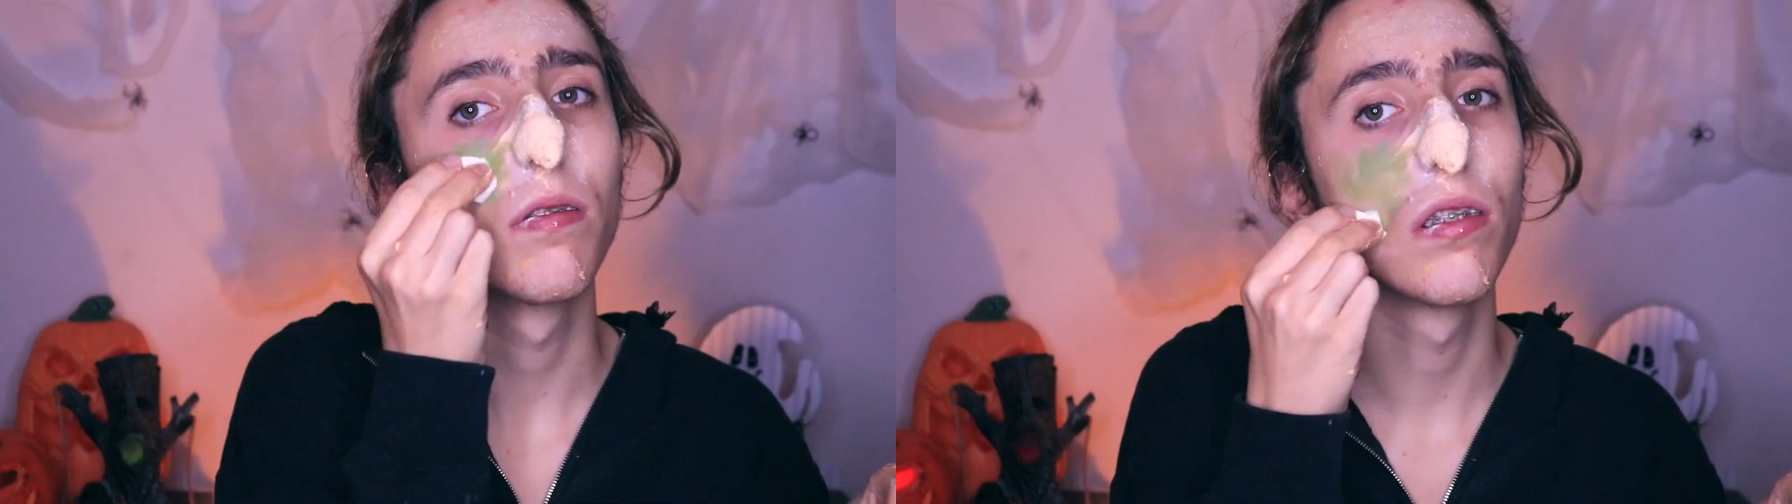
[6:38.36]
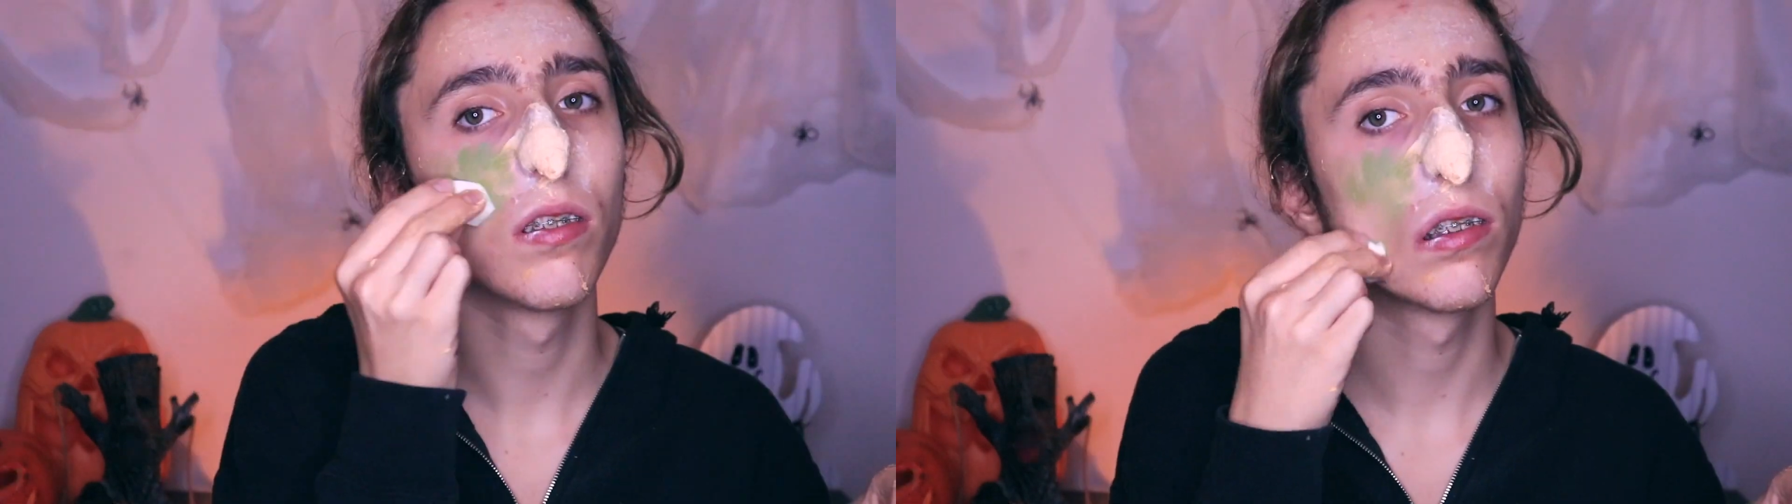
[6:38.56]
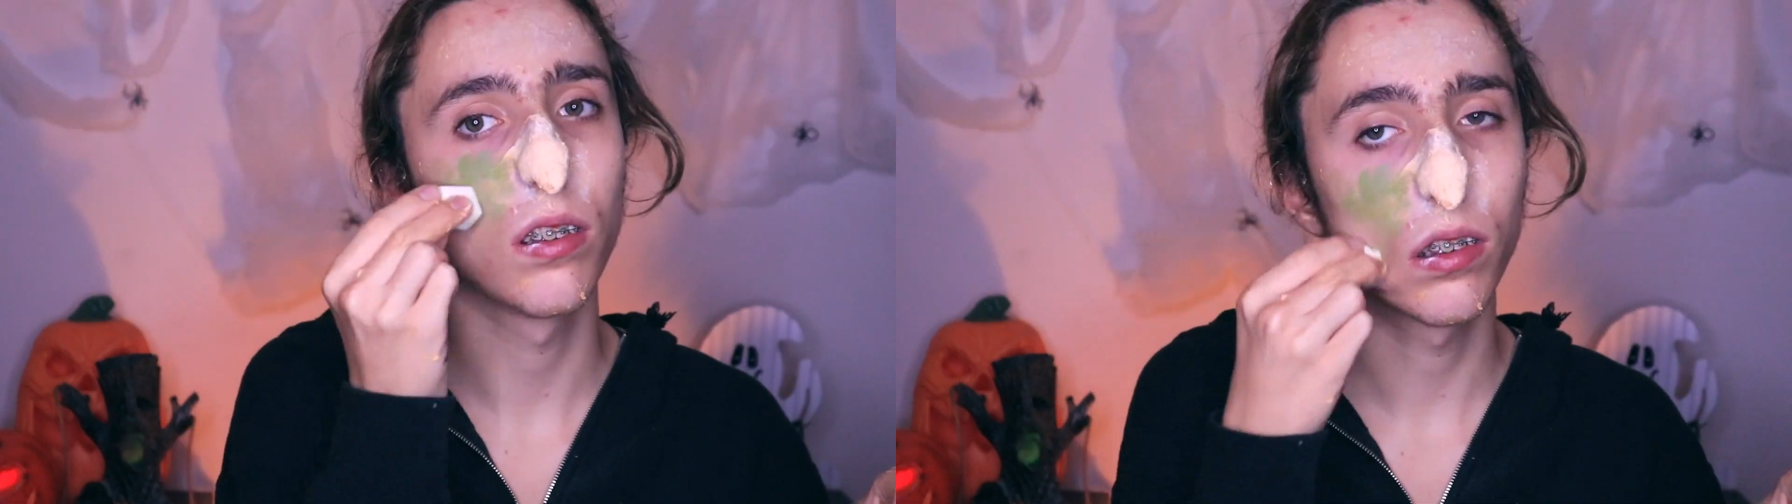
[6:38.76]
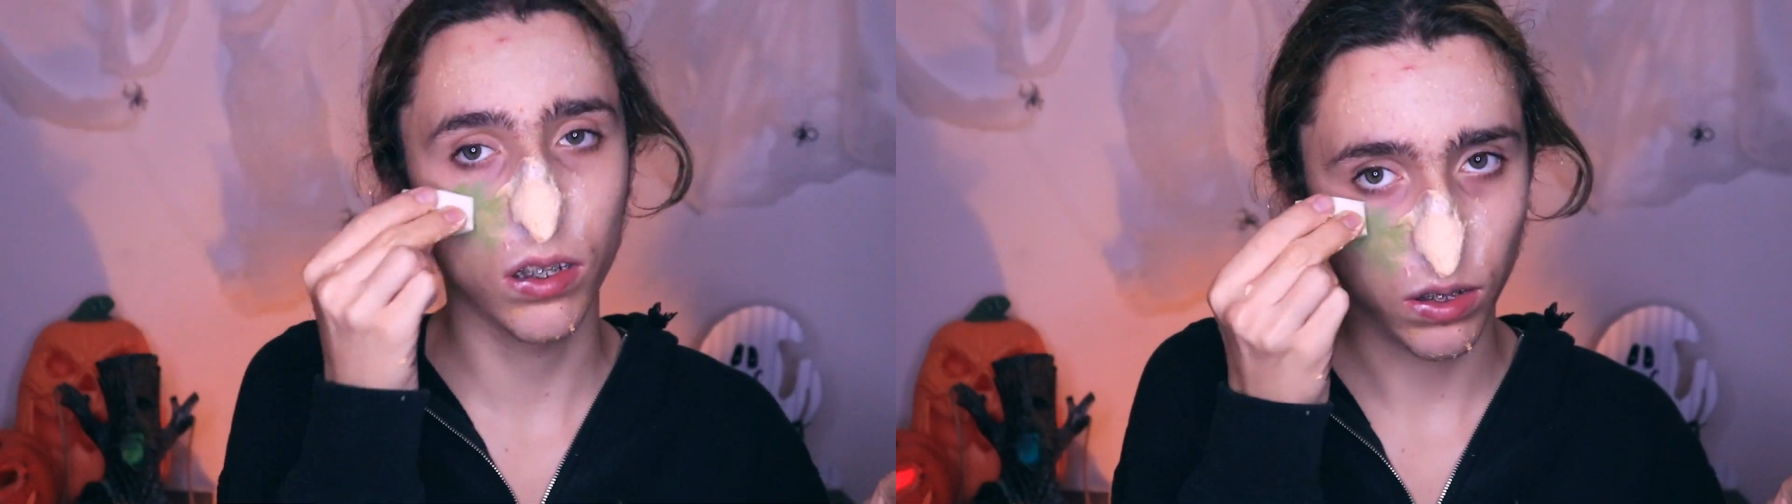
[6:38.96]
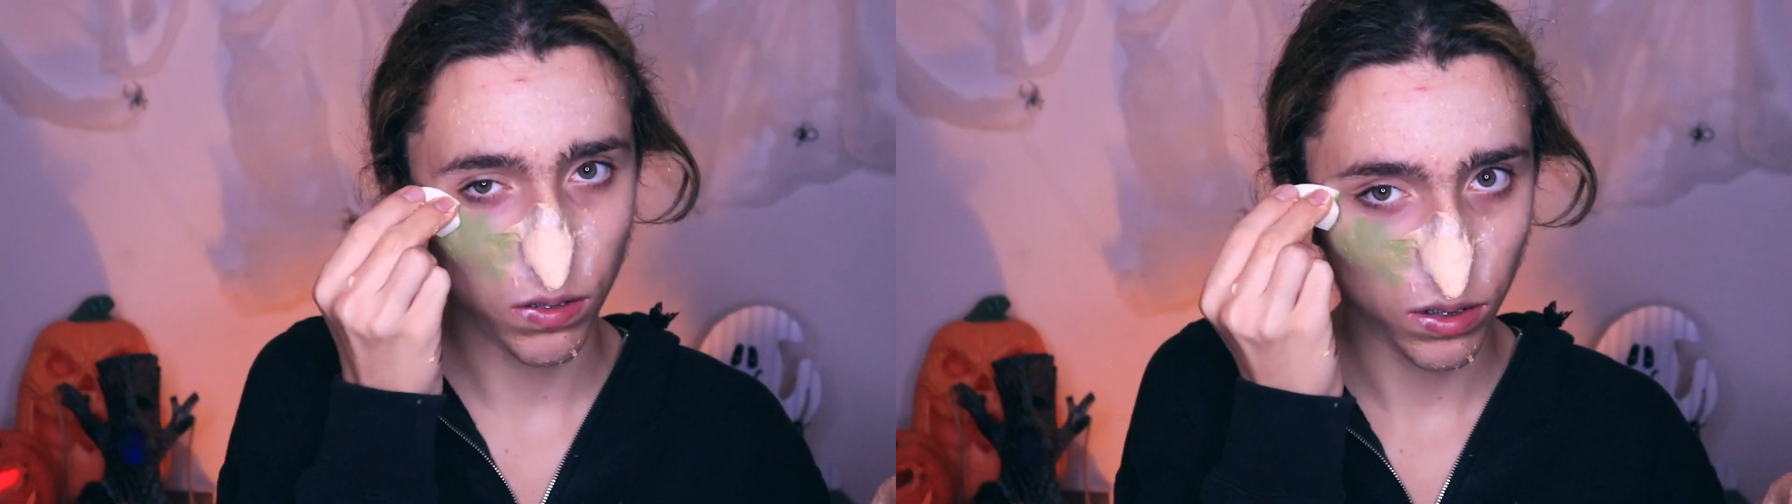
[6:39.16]

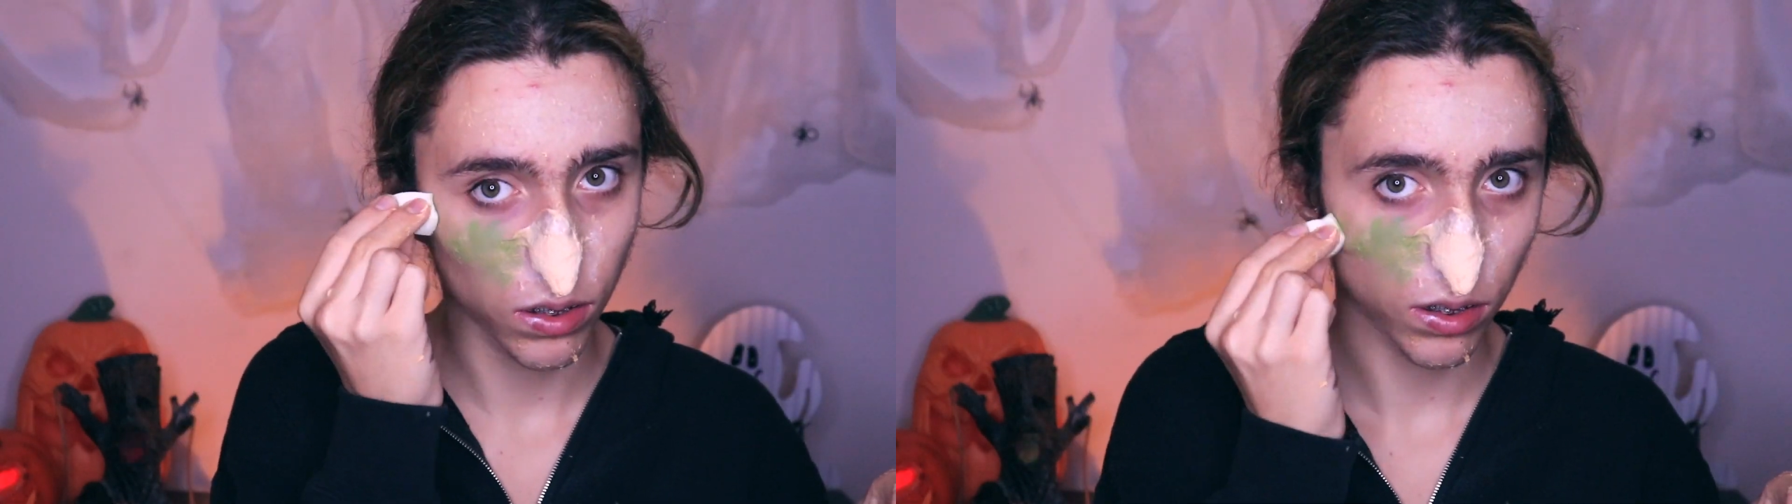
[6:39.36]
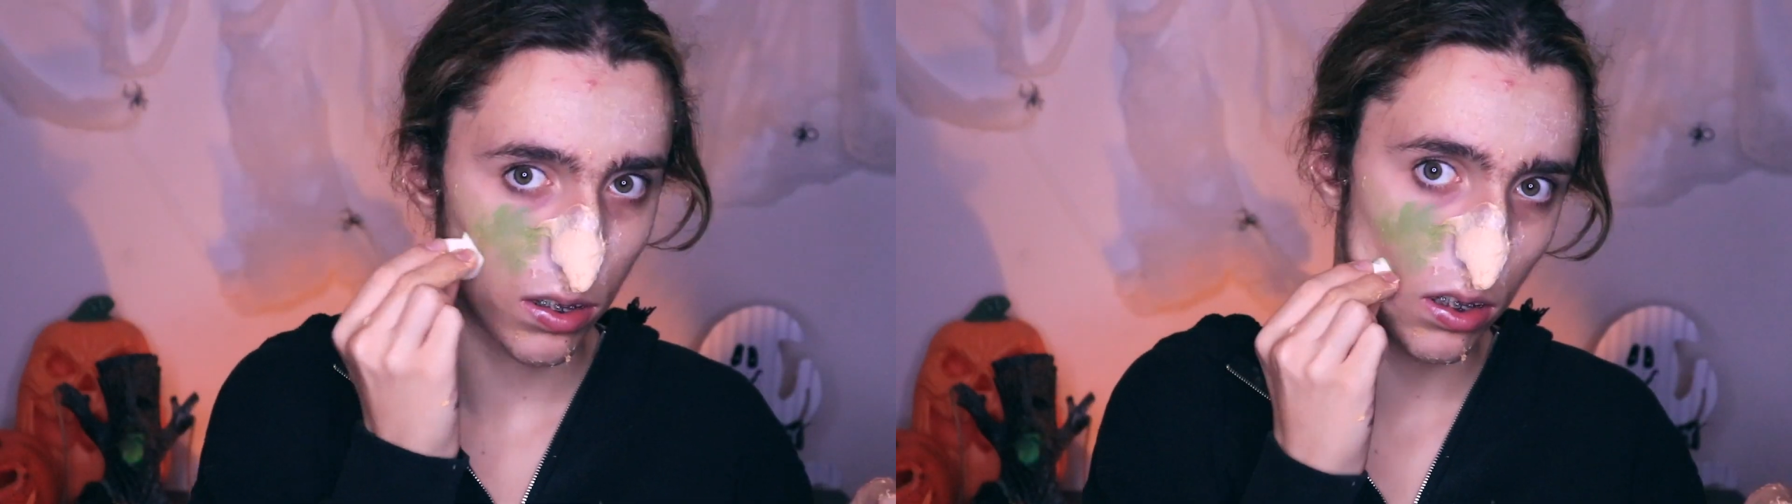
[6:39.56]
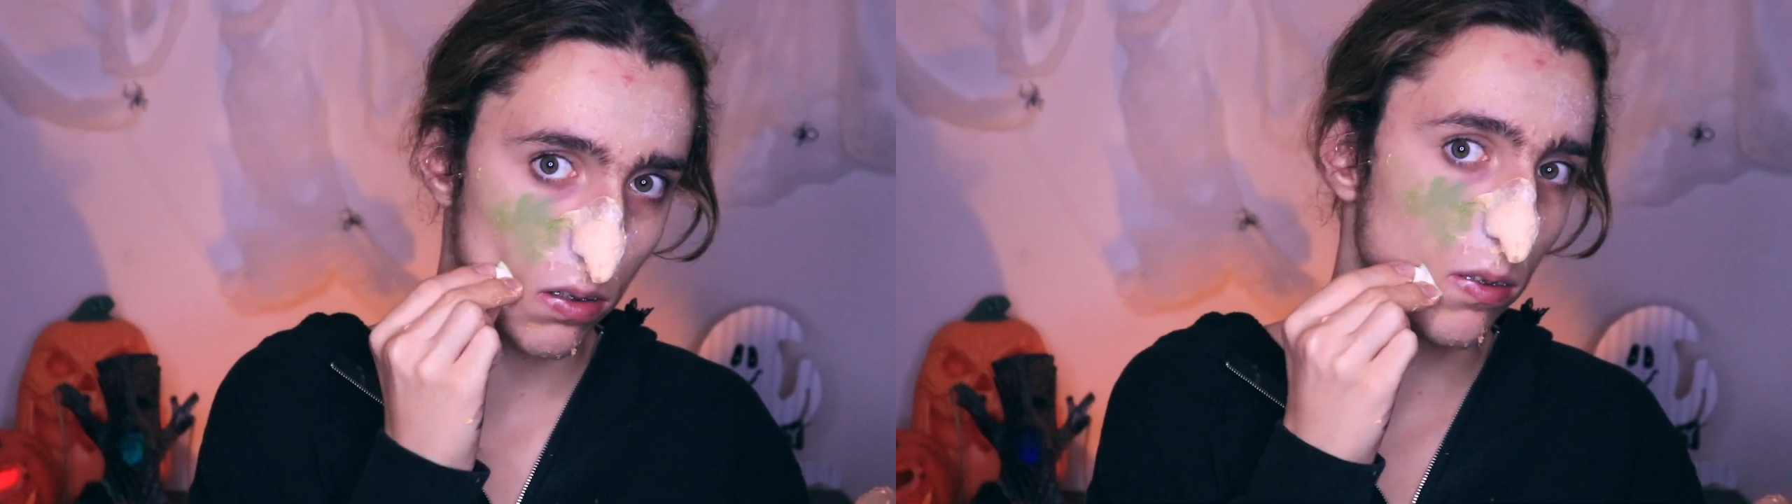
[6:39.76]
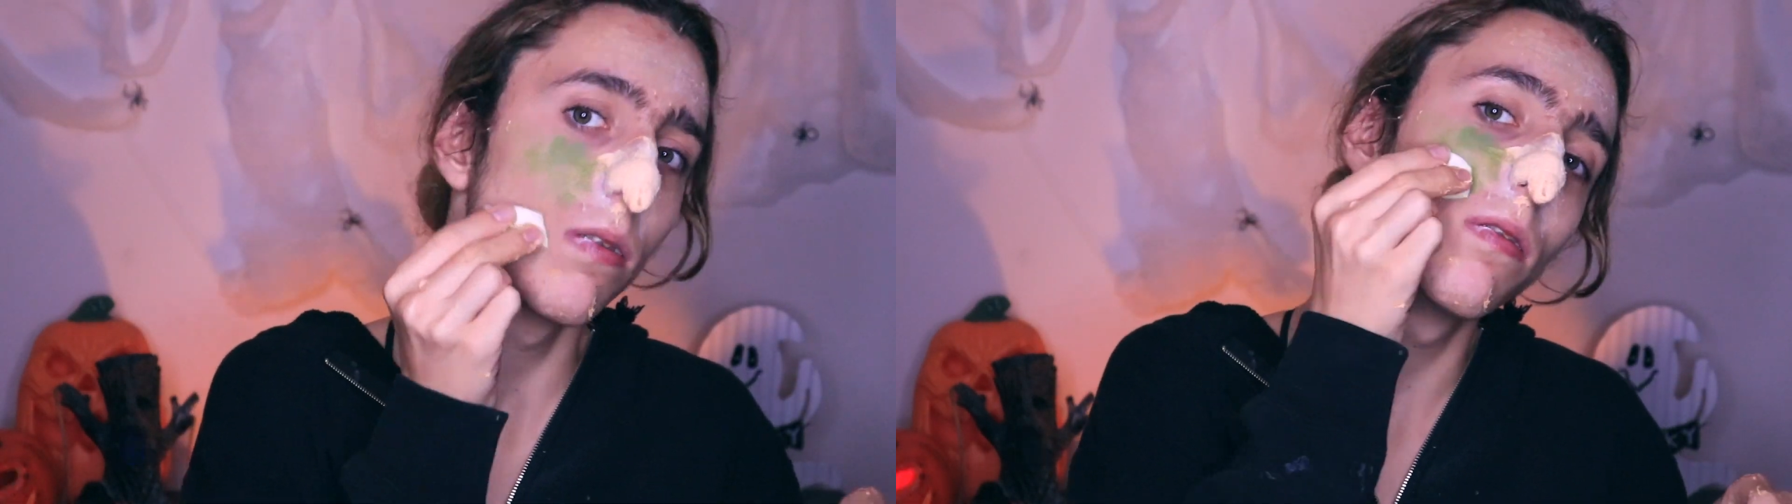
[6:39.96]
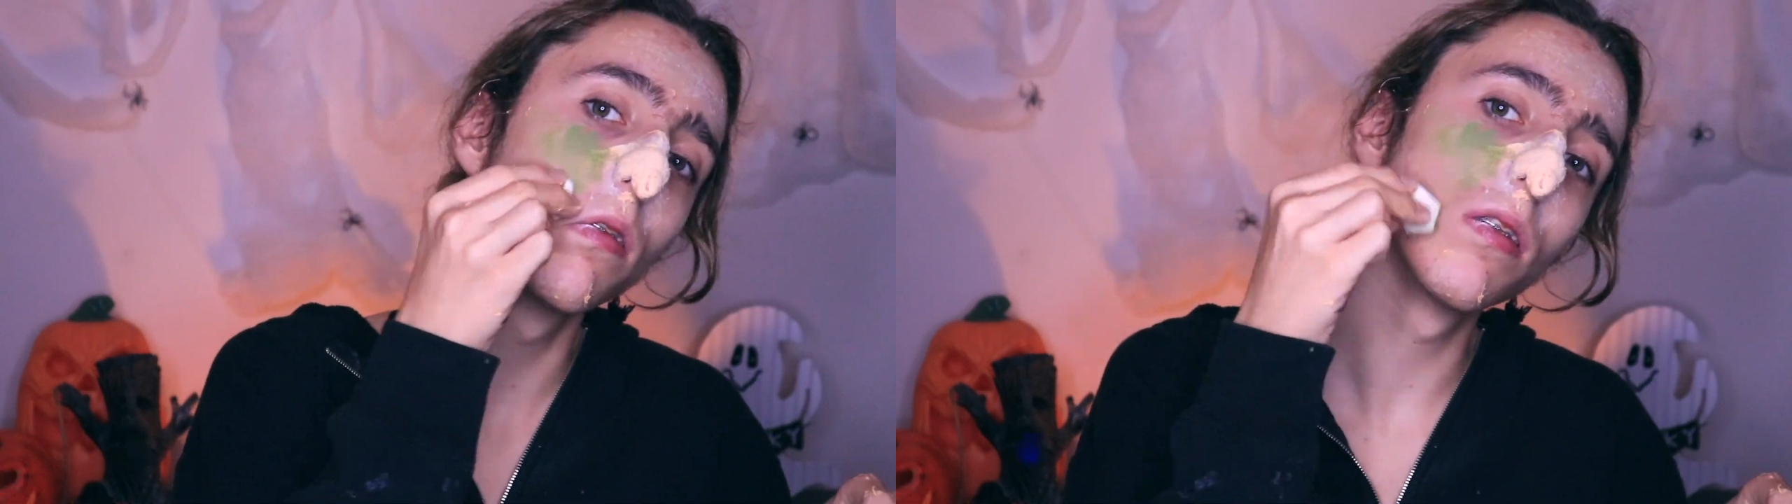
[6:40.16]
started to
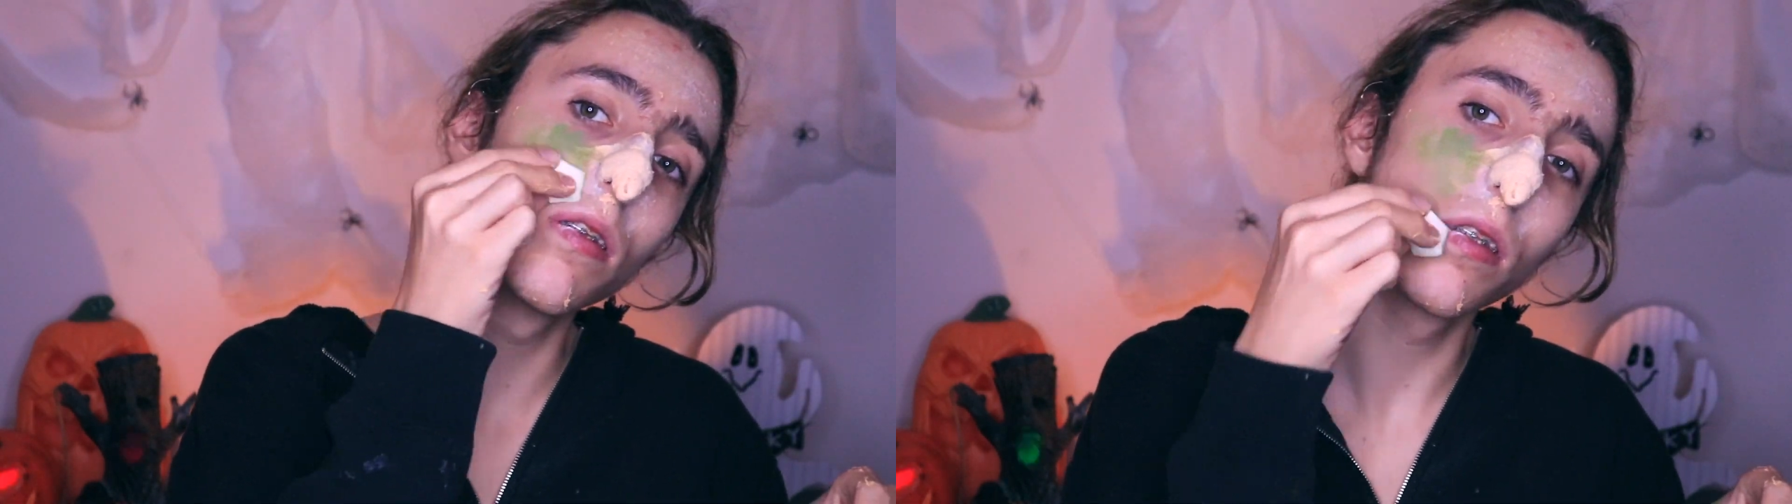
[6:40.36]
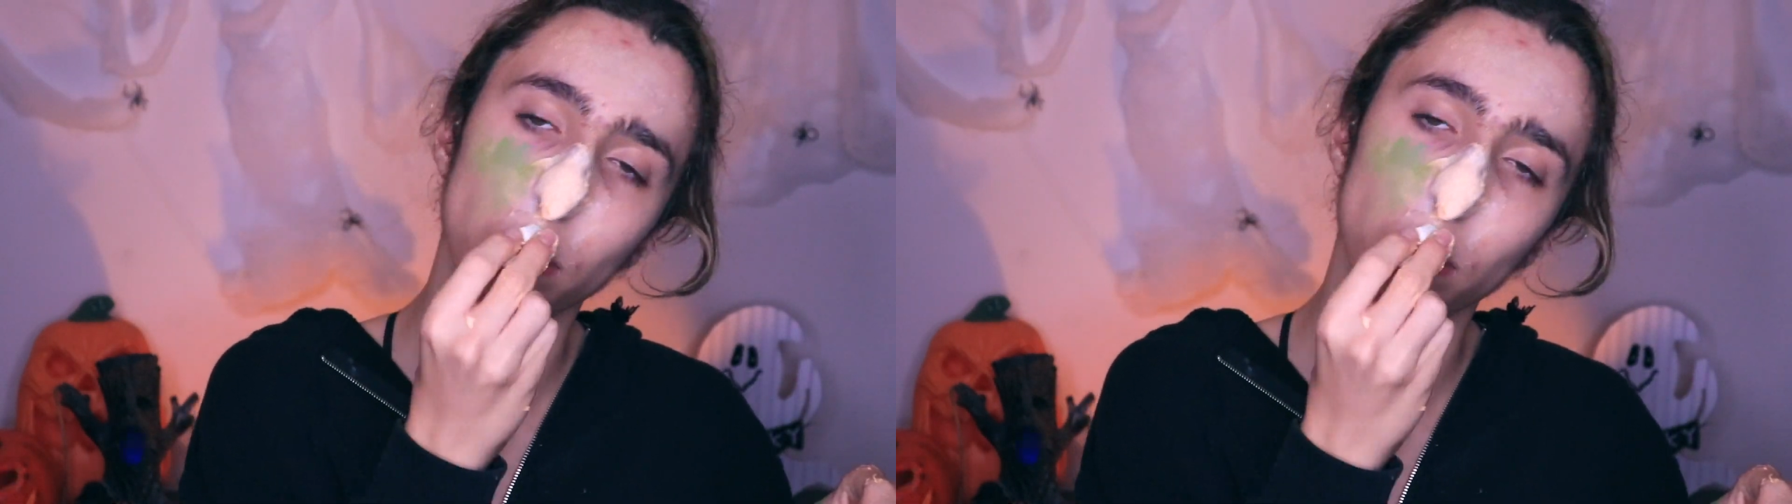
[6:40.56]
spread,